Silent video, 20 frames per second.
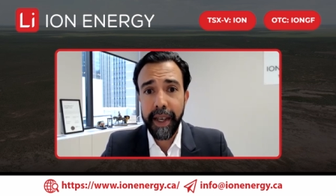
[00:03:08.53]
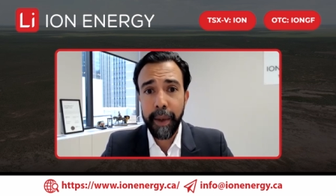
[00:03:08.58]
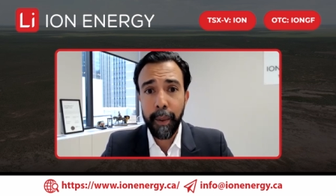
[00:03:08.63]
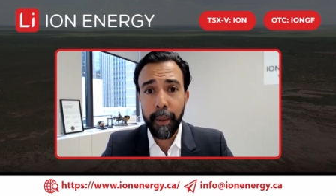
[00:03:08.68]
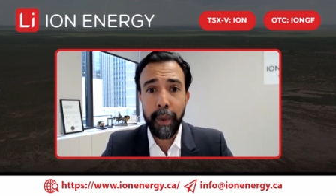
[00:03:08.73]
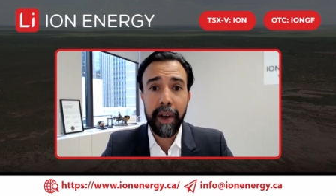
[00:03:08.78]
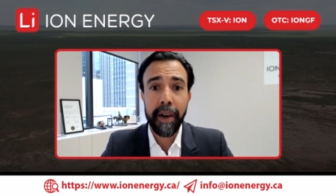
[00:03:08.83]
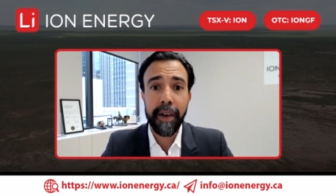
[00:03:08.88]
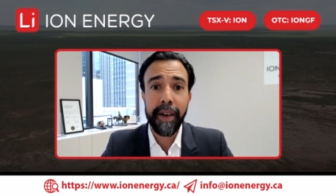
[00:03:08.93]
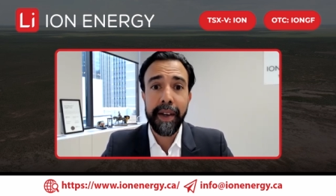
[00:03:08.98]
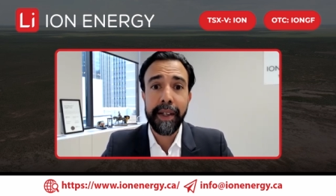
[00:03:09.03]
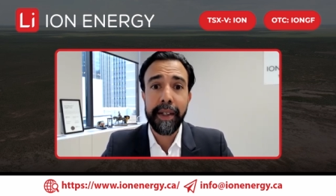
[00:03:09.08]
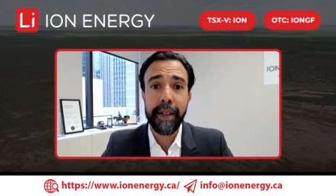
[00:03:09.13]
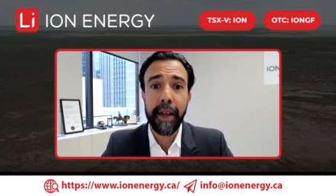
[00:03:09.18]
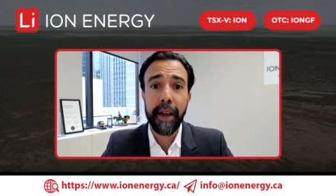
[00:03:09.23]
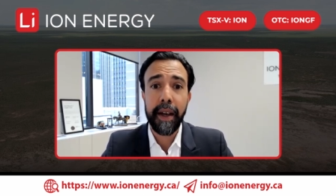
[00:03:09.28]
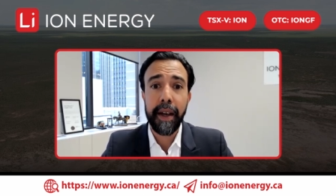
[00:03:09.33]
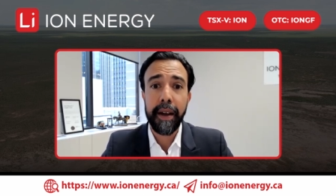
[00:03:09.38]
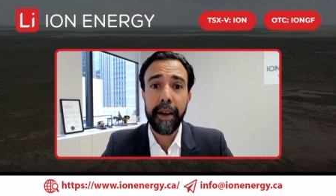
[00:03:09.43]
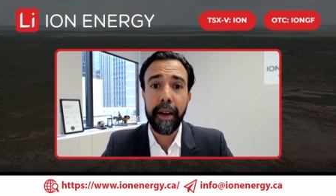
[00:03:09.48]
and we are
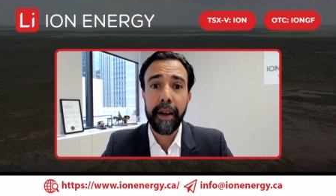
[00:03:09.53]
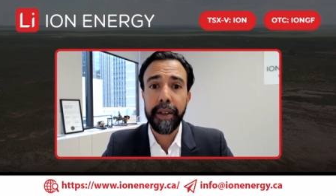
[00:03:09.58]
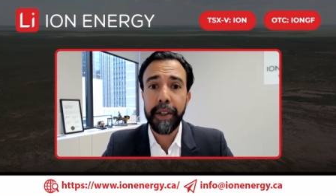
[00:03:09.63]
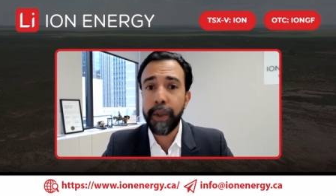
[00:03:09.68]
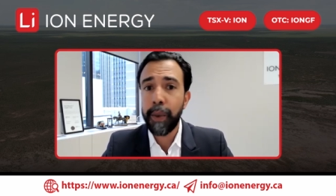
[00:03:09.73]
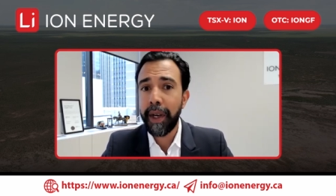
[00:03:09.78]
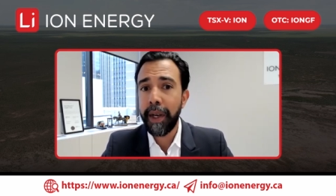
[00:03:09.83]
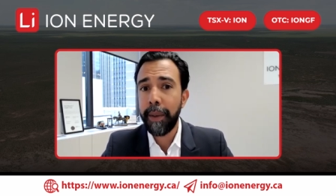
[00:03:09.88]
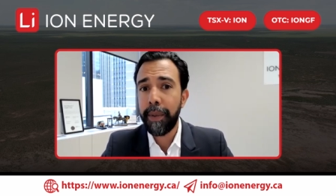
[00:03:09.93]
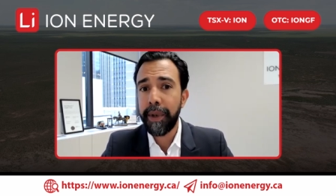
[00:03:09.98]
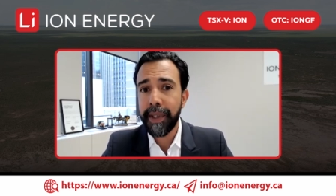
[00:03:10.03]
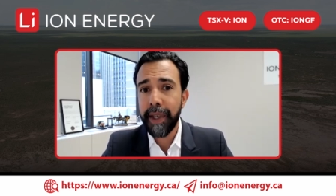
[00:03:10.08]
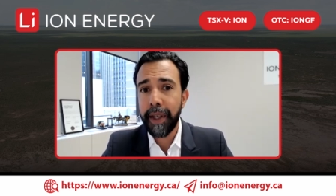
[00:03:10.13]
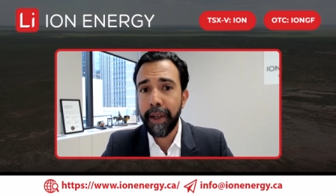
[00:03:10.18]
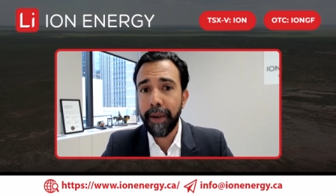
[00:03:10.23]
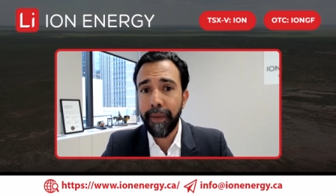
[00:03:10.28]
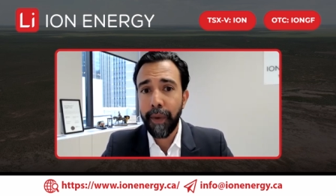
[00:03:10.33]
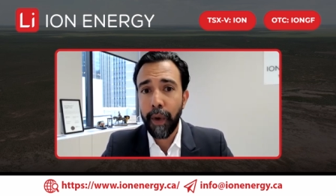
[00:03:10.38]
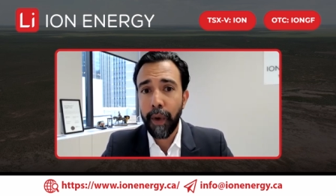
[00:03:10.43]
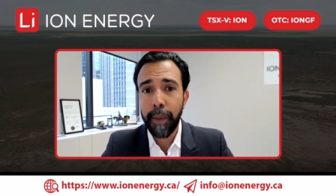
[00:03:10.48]
entitled to 20% of
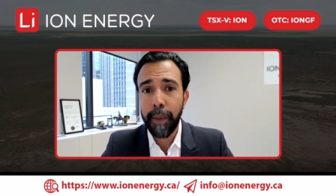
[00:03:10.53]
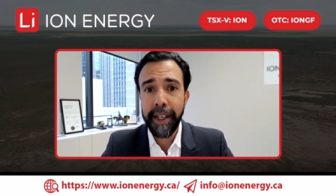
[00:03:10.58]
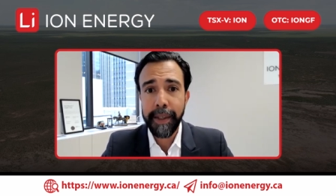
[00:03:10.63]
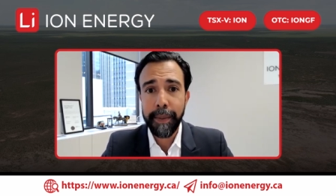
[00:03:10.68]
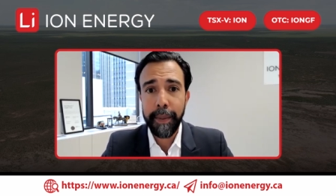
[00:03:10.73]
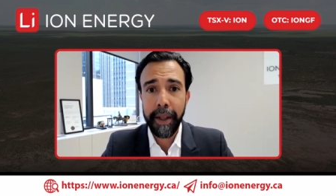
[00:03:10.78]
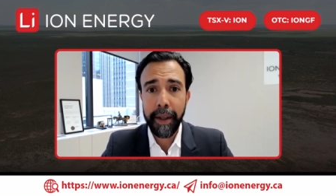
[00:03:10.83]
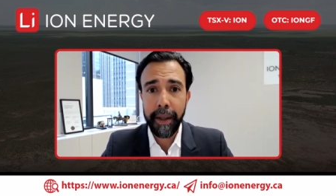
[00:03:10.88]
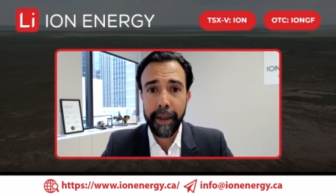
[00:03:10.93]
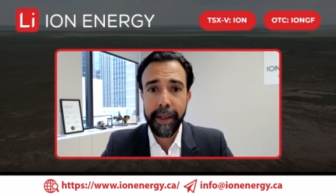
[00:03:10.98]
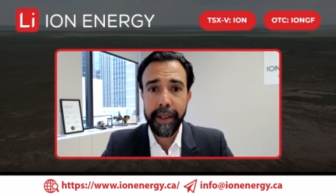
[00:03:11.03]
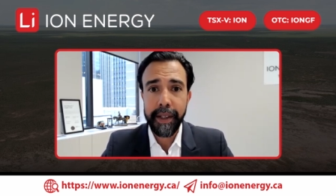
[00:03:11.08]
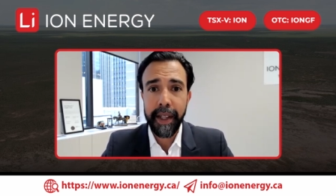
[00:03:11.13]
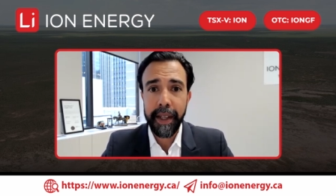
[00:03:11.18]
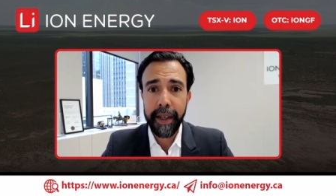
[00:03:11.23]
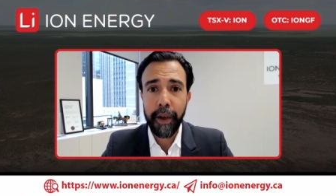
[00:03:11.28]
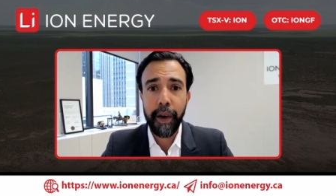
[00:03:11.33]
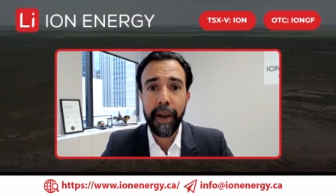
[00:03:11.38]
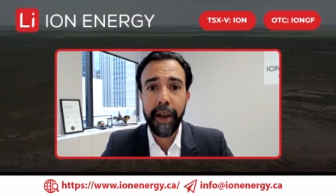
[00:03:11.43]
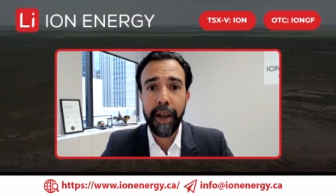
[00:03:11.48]
all base metals that
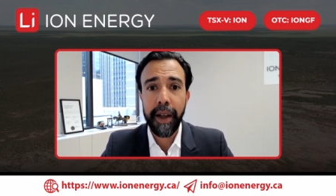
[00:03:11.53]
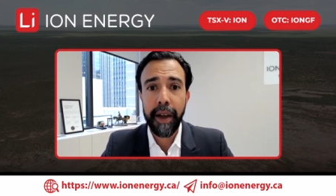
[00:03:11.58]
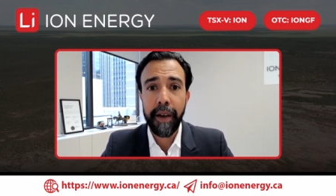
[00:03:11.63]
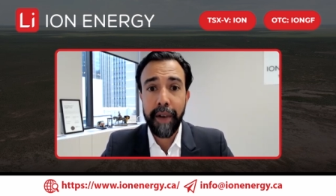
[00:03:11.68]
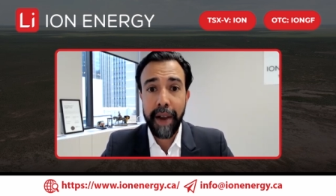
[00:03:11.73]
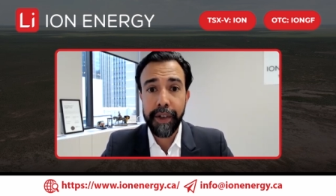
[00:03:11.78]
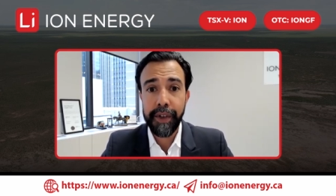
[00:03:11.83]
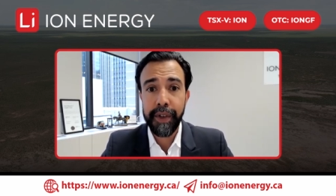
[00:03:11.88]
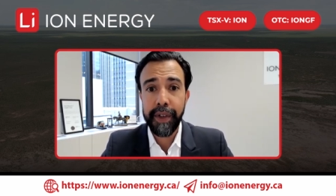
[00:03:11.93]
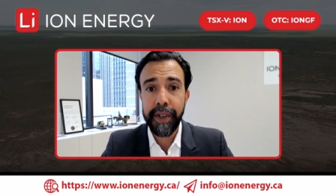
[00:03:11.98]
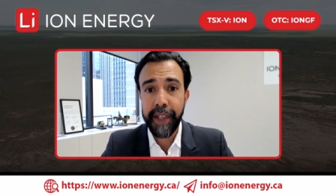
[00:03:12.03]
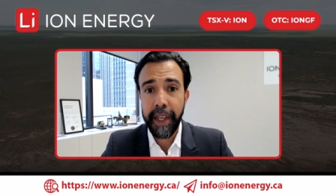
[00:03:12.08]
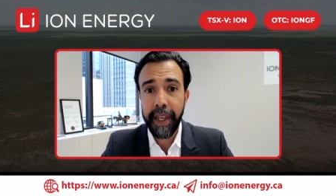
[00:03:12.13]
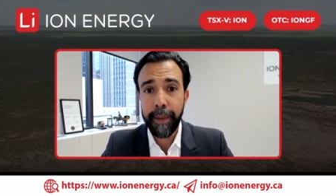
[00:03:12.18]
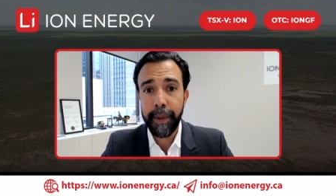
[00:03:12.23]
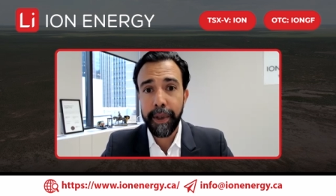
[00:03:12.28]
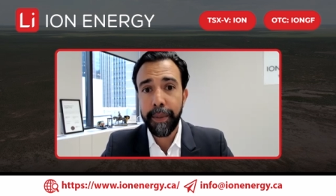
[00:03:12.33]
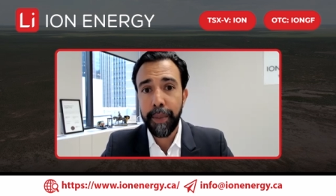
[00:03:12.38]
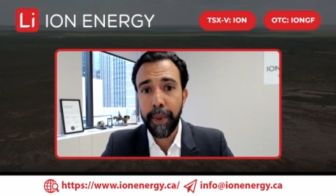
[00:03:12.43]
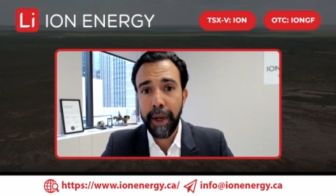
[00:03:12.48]
uh, is
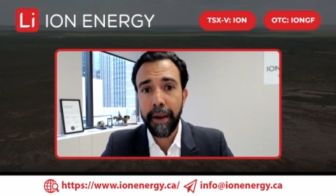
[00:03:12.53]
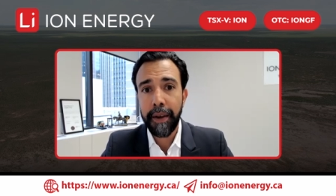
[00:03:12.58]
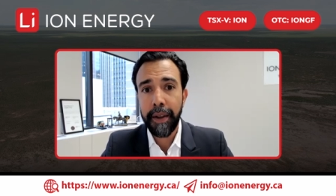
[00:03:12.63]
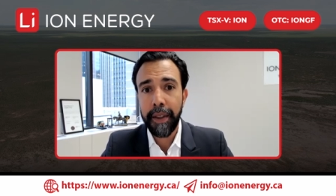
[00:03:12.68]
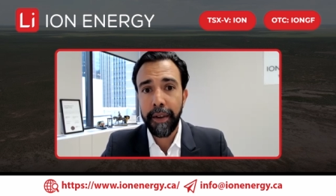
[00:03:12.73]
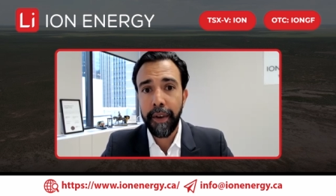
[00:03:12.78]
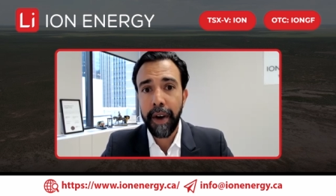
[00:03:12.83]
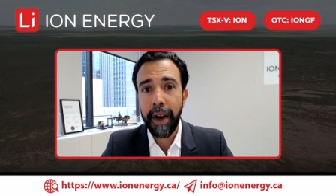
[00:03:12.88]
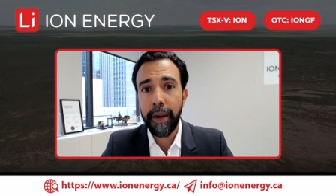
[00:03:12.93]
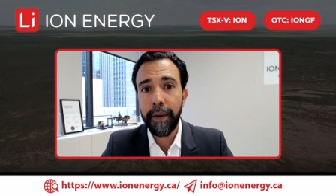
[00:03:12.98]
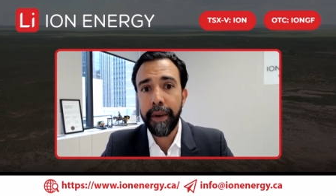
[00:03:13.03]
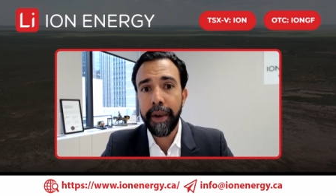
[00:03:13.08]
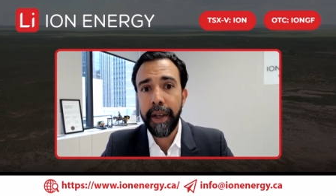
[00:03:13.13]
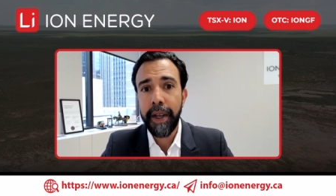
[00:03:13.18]
able to pull out of the ground.